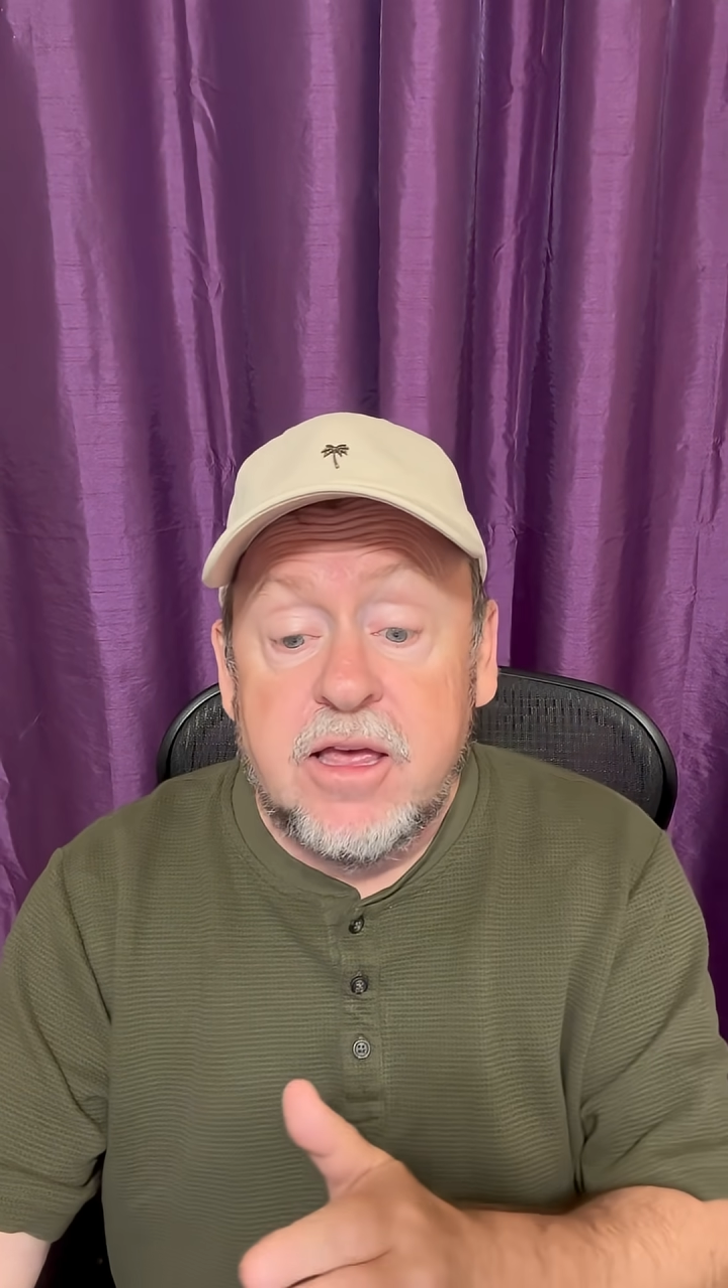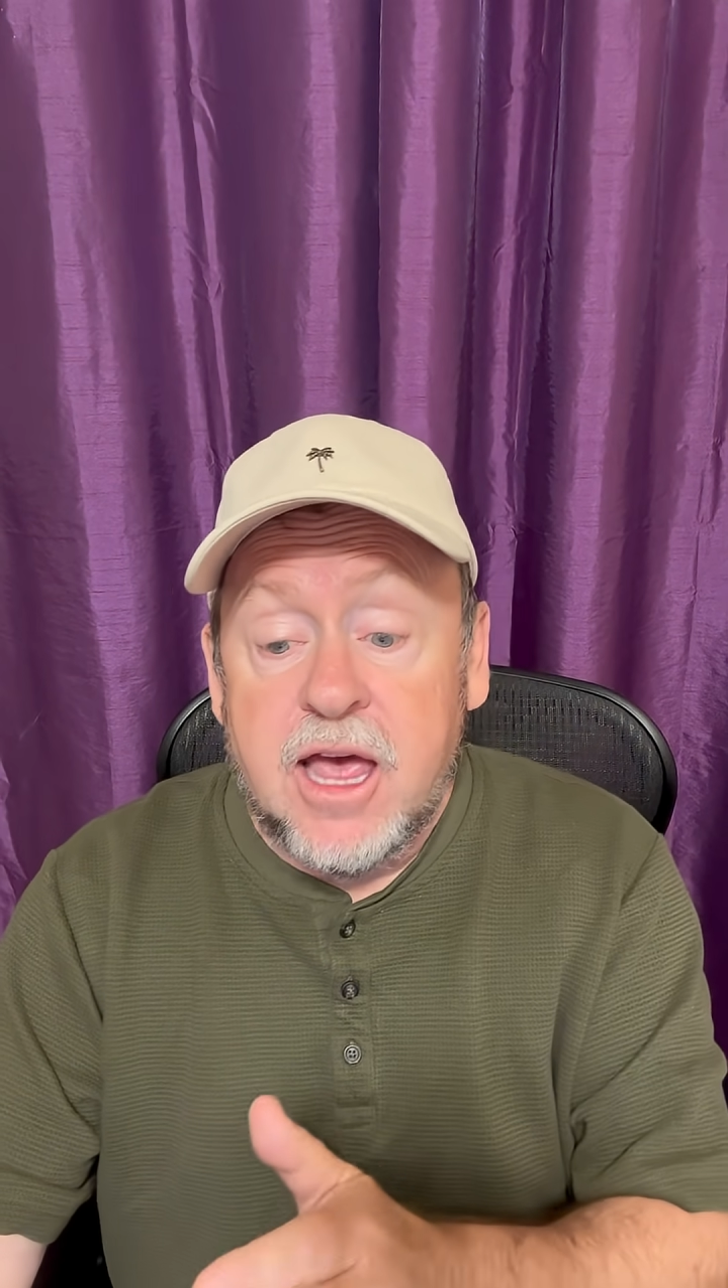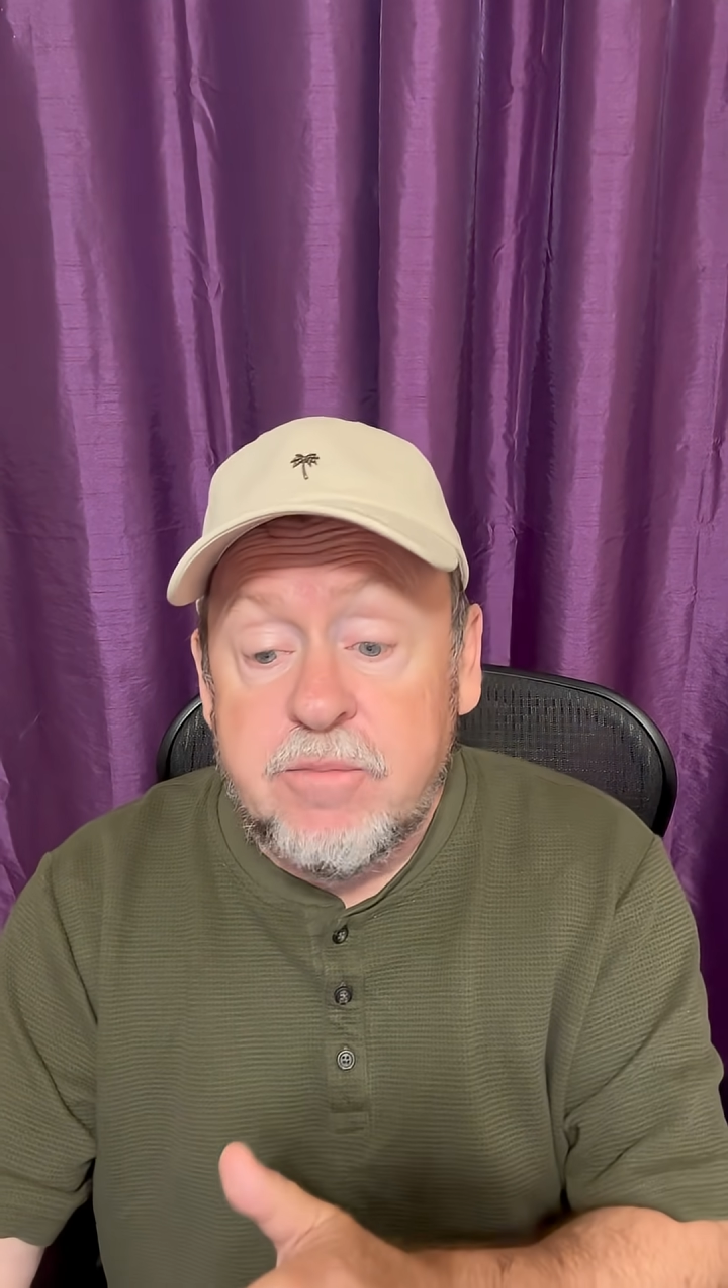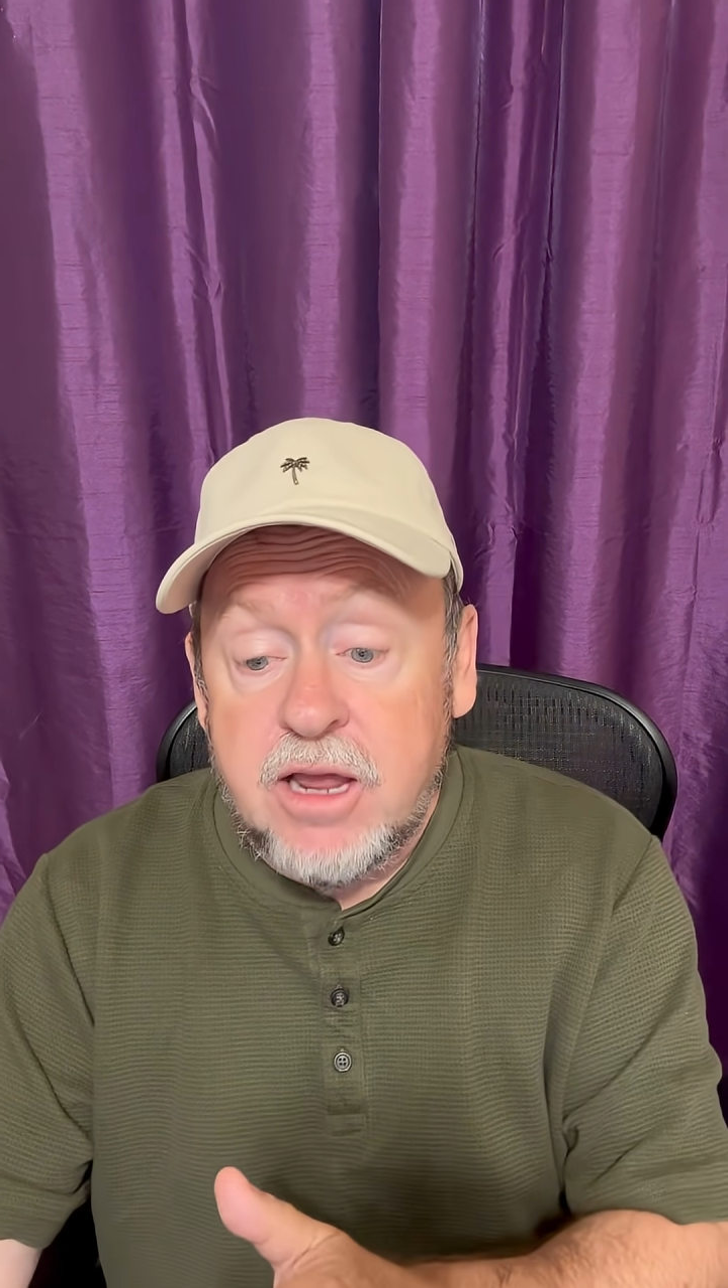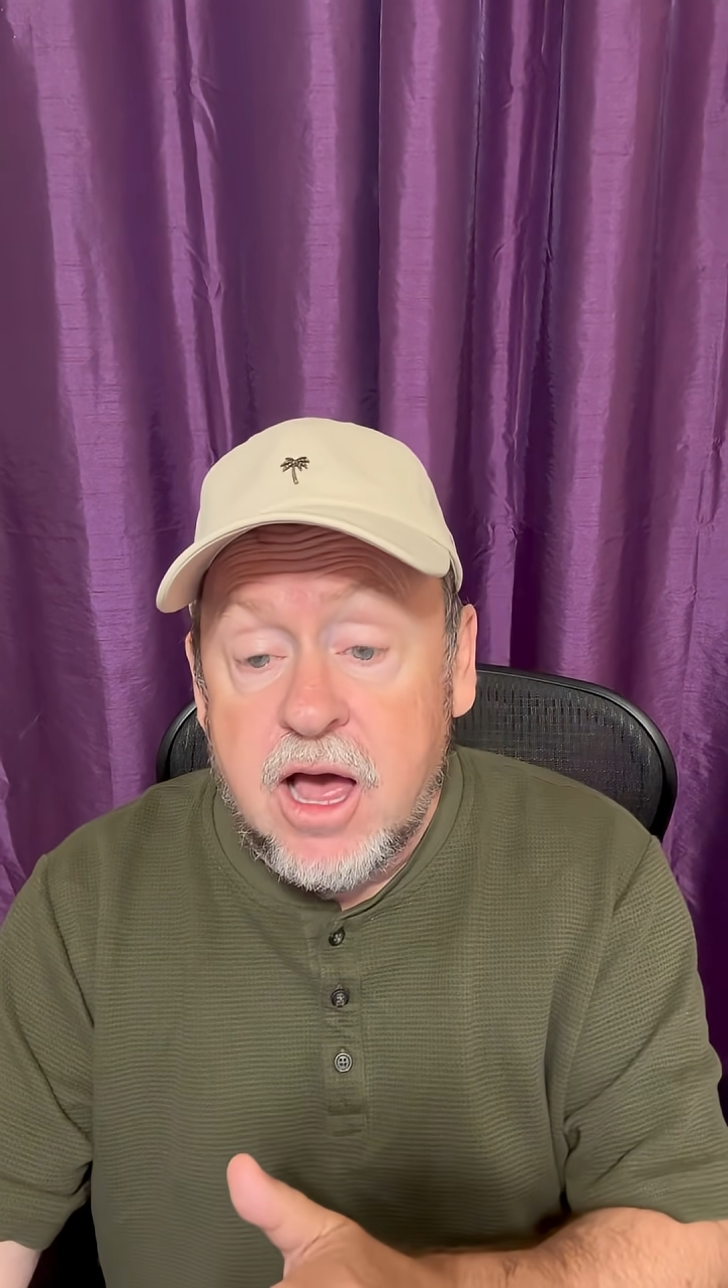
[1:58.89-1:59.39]

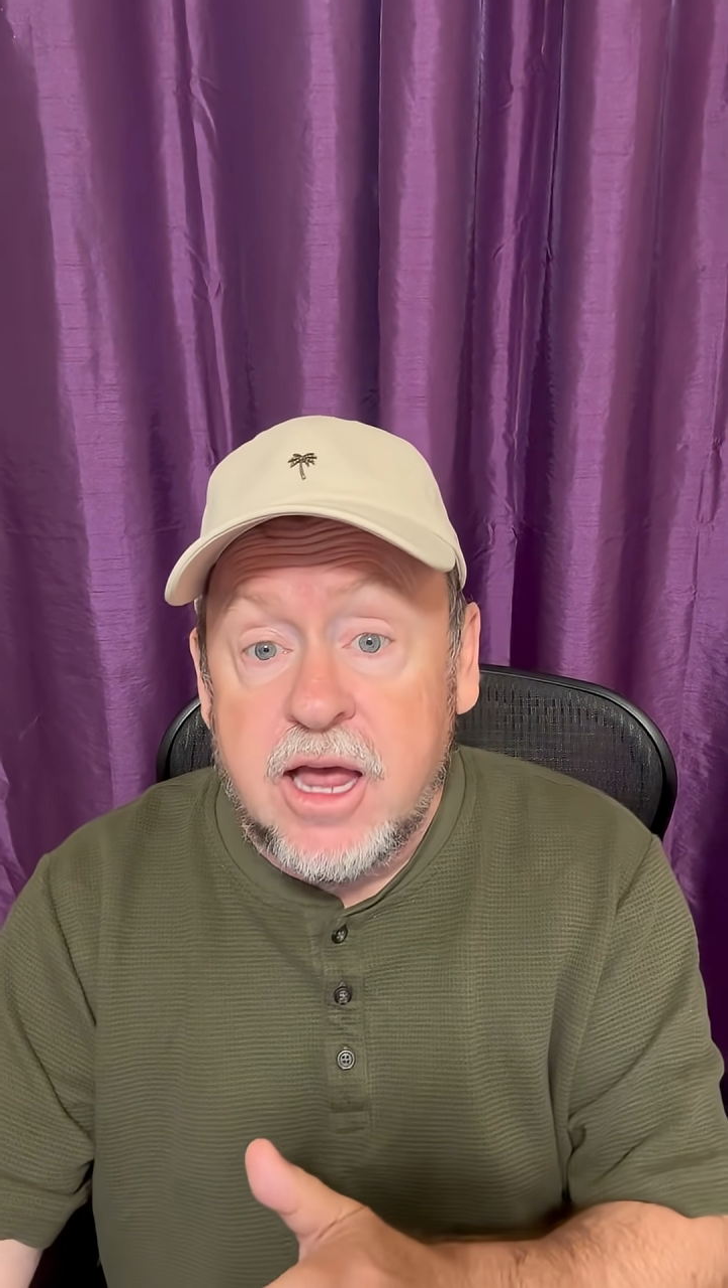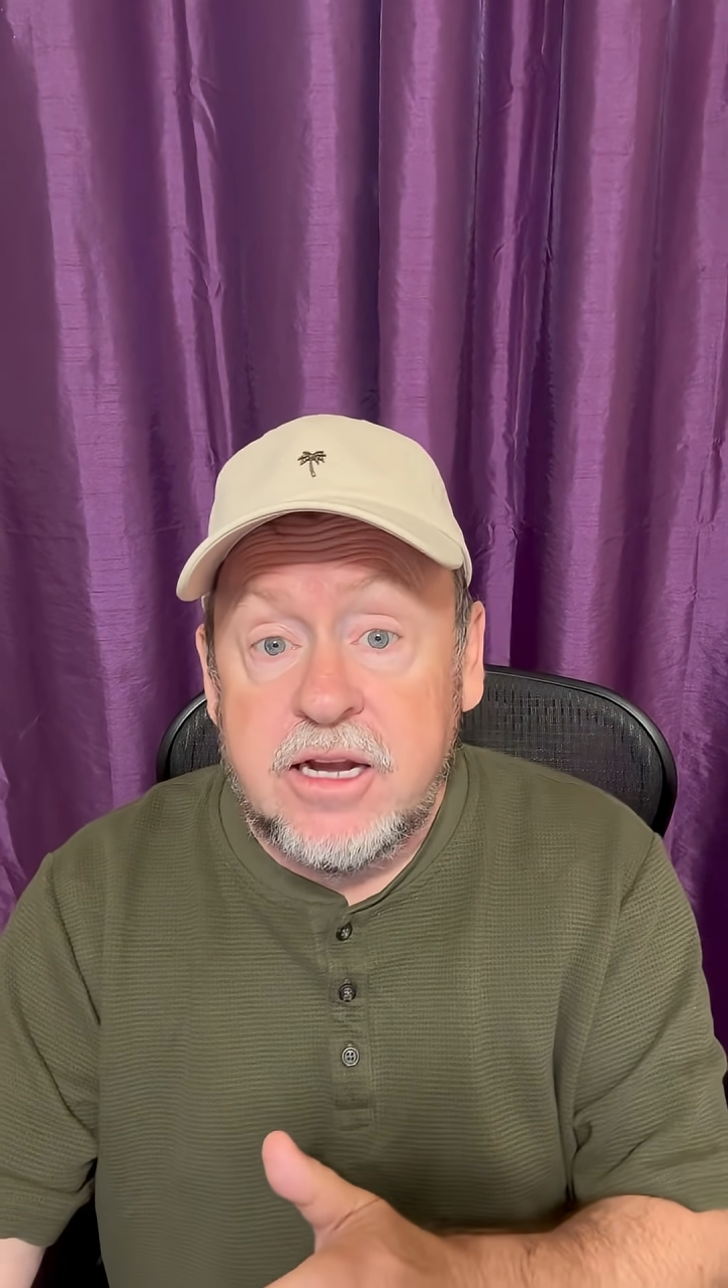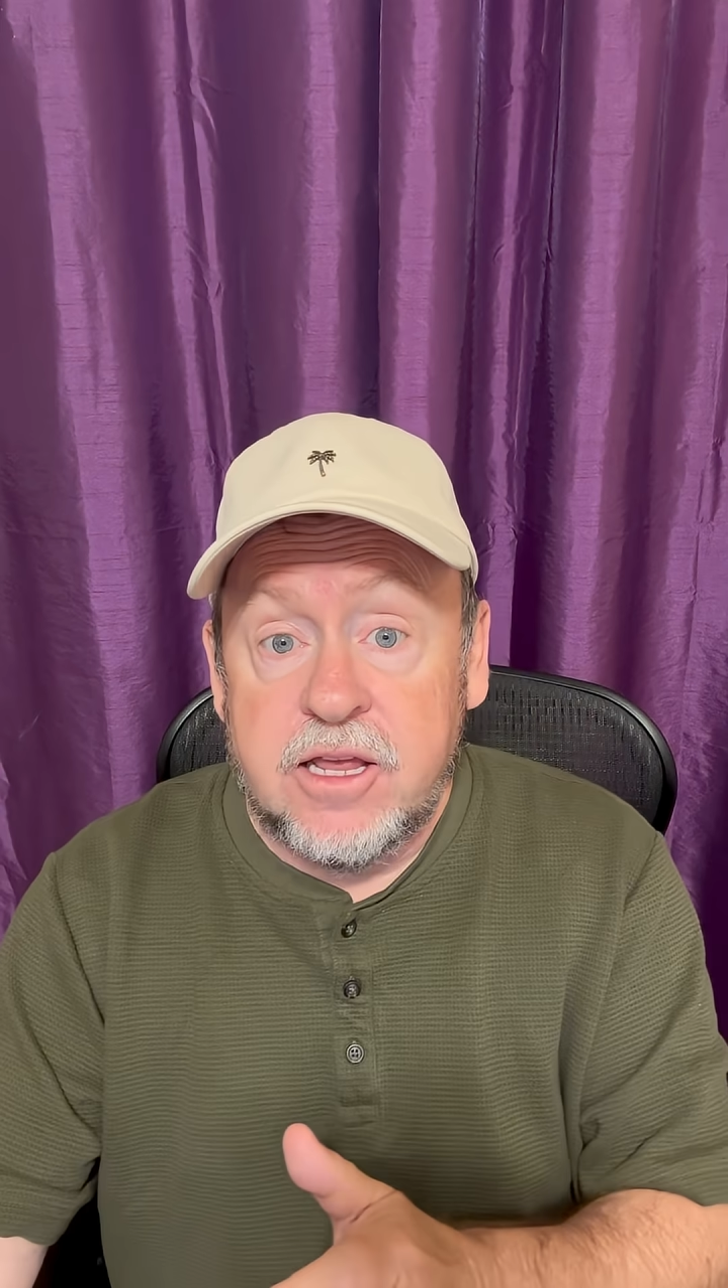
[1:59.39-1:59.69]
and behind